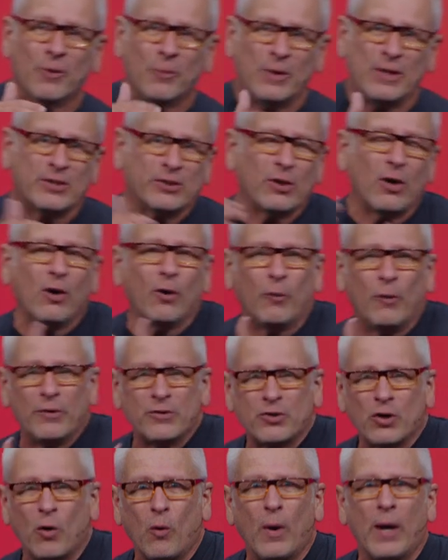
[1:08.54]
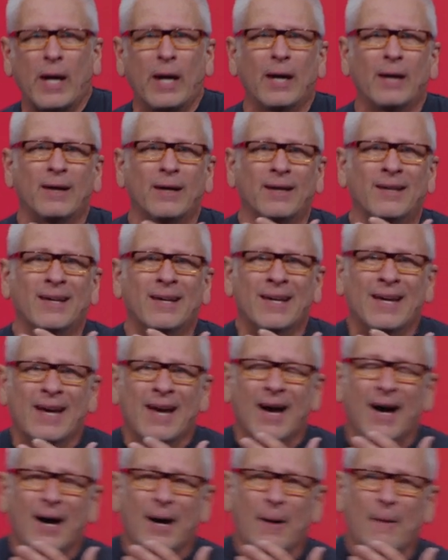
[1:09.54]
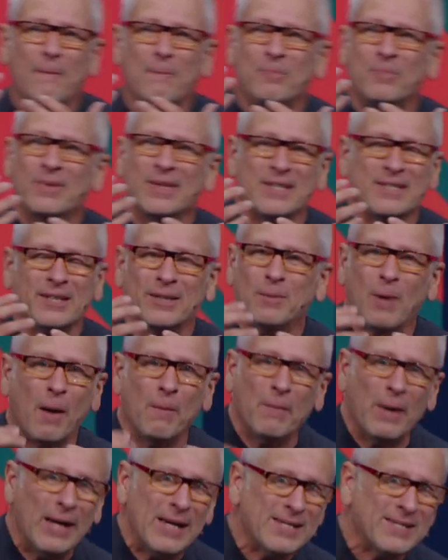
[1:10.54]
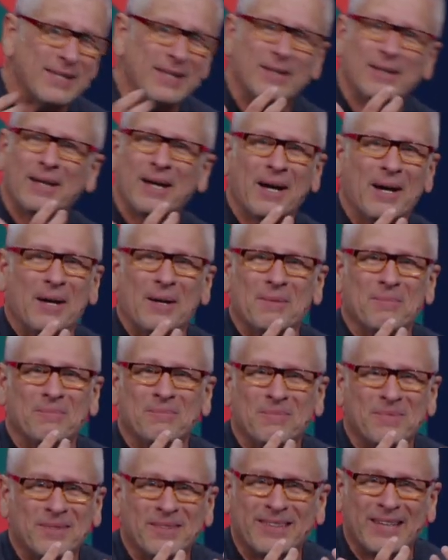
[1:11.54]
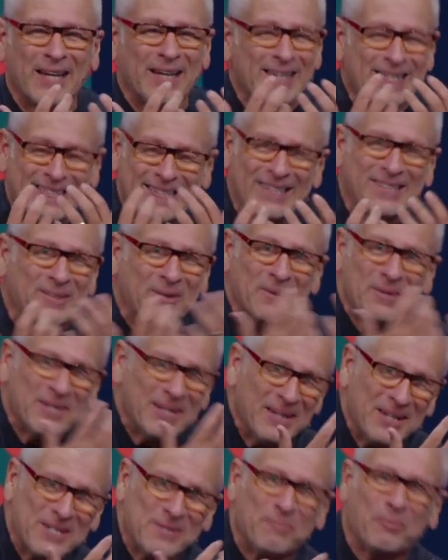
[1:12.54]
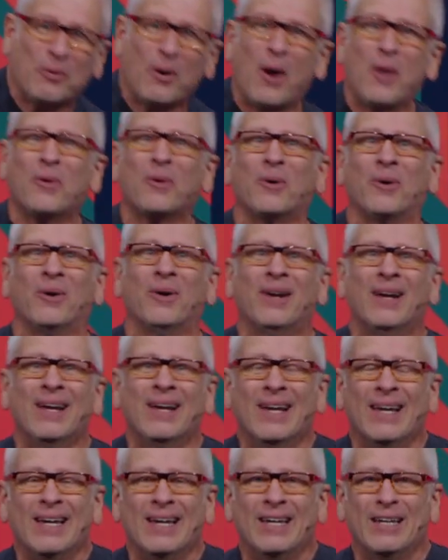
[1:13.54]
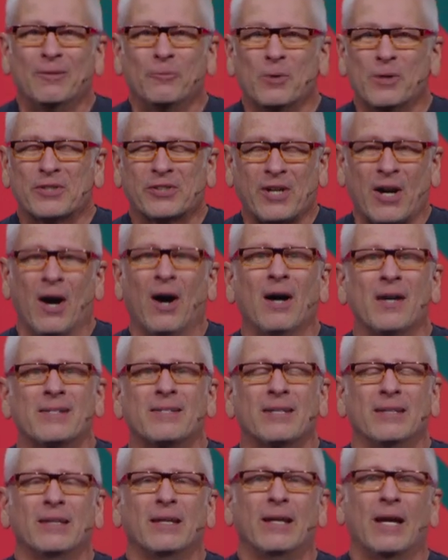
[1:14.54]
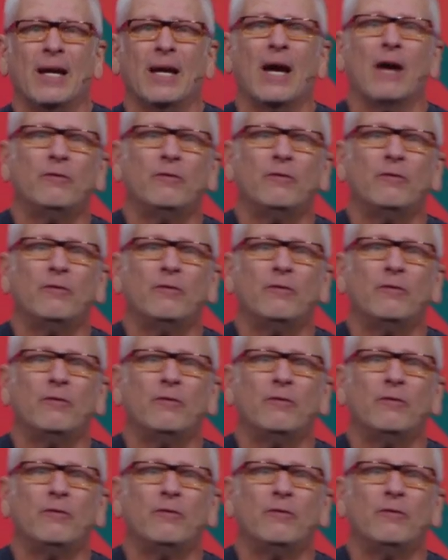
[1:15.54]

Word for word: we saw with Joanne and um, this amazing uh, set of sisters and this brother in Wisconsin today?